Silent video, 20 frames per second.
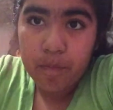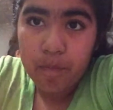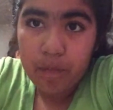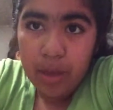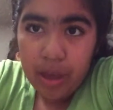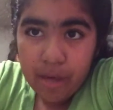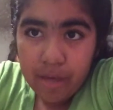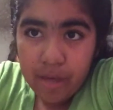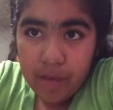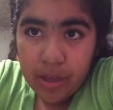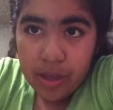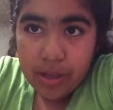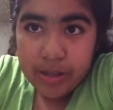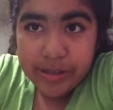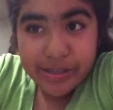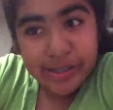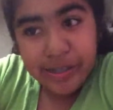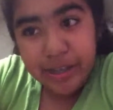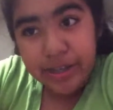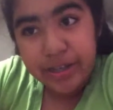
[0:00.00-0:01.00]
Maybe
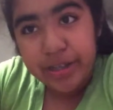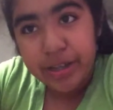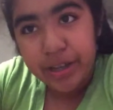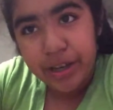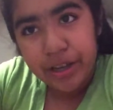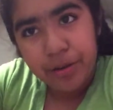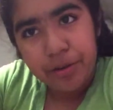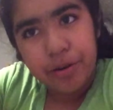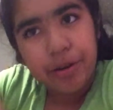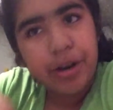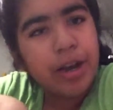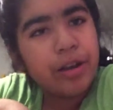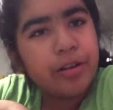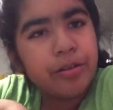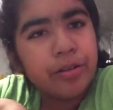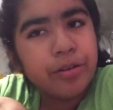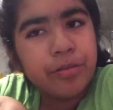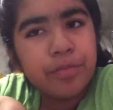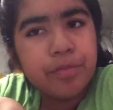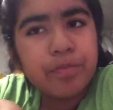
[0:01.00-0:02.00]
Sunday, or I
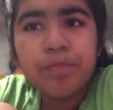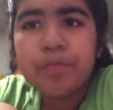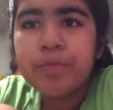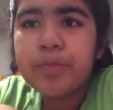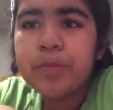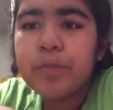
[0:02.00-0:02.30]
don't know.